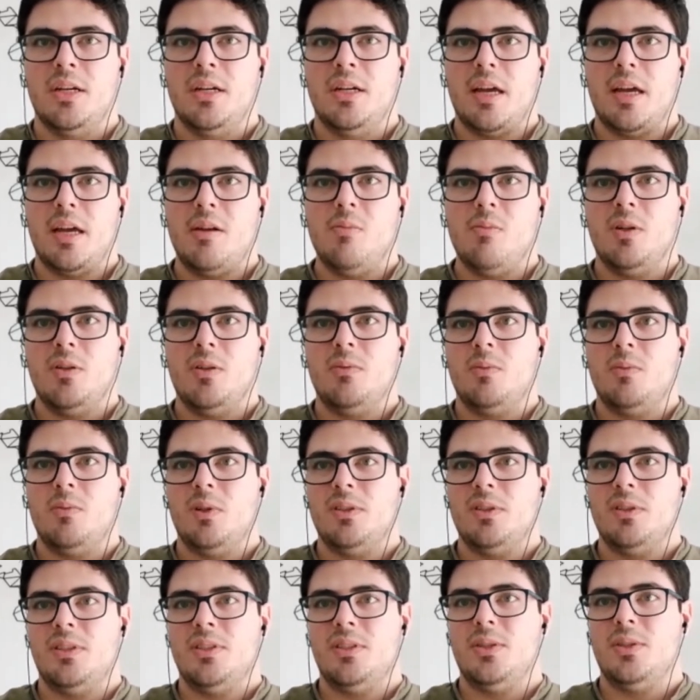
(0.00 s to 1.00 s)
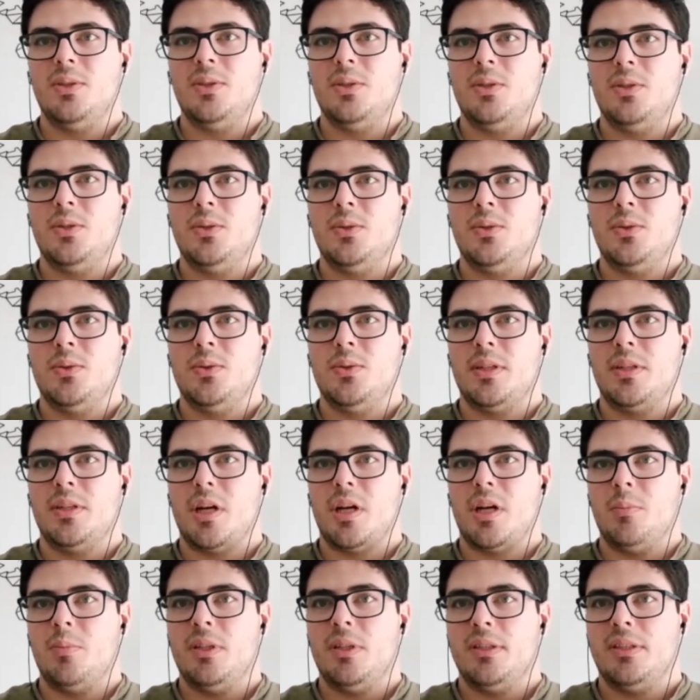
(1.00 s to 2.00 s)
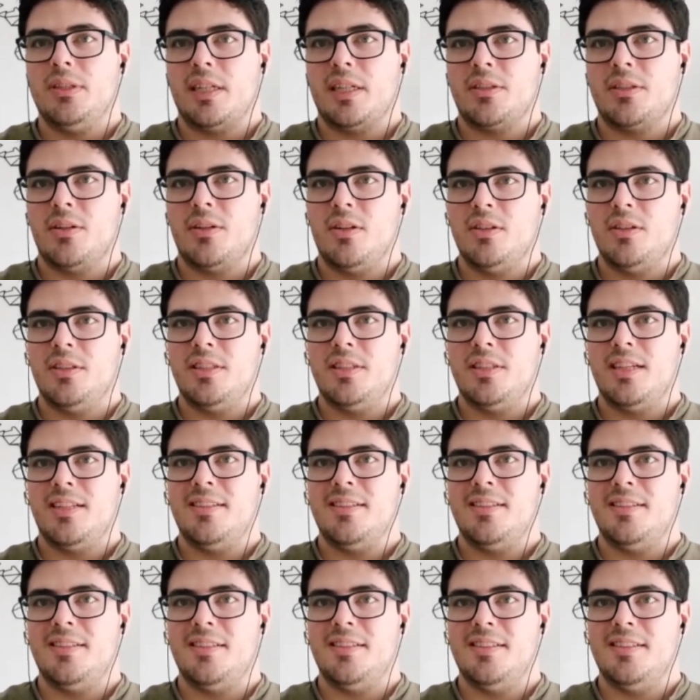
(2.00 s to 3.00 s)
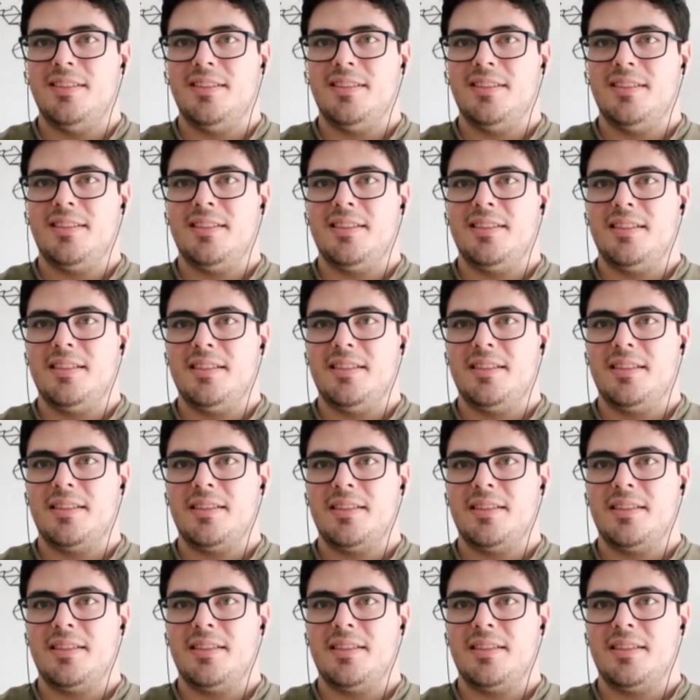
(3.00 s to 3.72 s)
anyone wants to adopt a technology that is